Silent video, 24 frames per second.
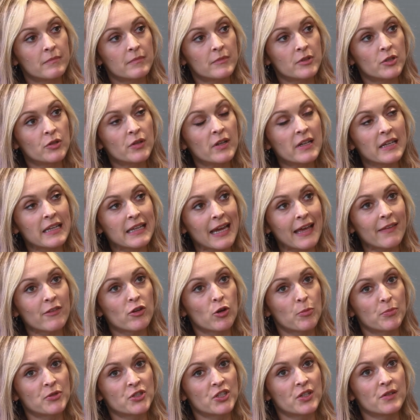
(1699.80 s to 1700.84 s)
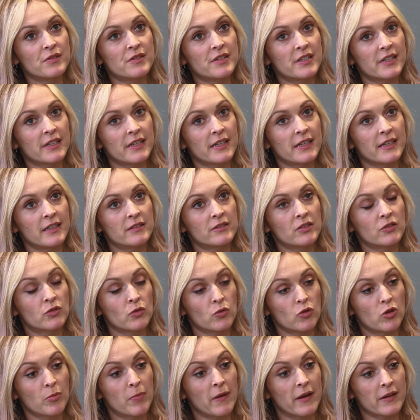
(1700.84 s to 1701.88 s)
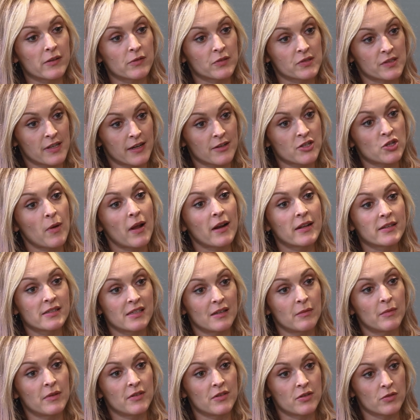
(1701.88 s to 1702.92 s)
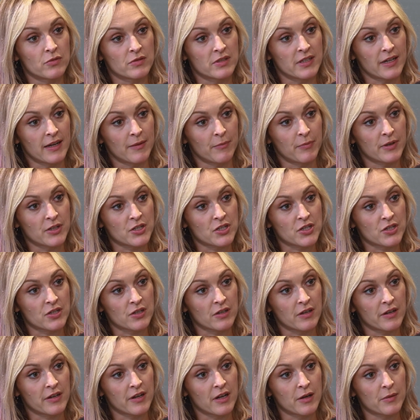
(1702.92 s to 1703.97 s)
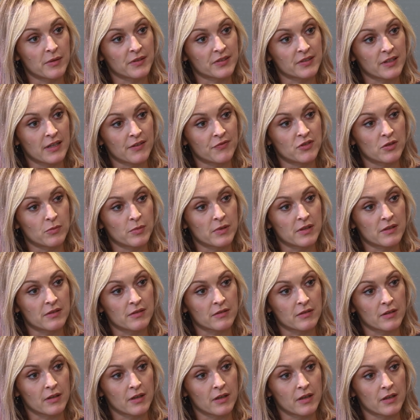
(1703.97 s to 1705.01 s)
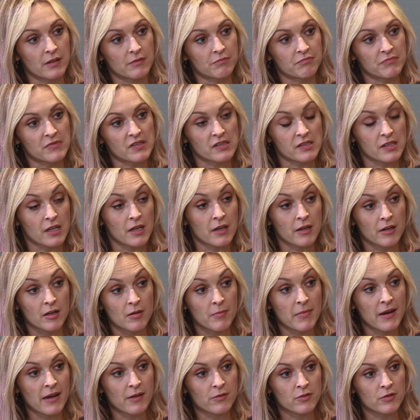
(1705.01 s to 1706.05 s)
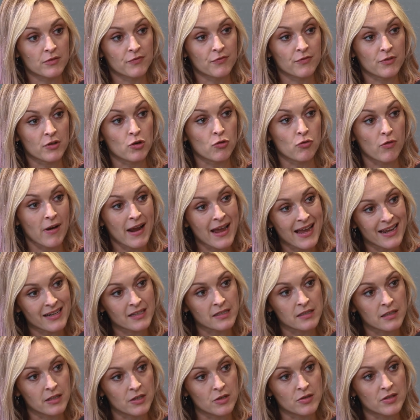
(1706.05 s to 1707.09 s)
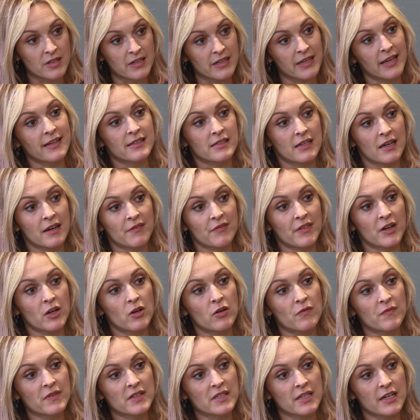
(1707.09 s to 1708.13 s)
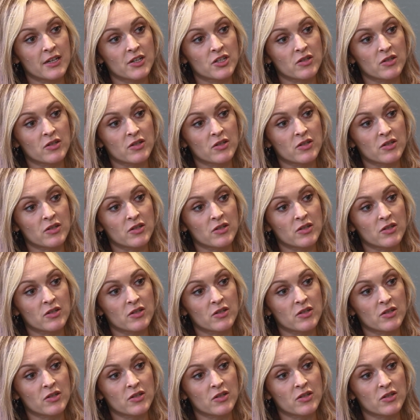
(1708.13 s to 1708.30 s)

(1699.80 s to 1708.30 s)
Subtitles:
You didn't get the opportunity to talk about your sexuality with your dad, which I know has left you with a certain amount of regret that you didn't get to have that conversation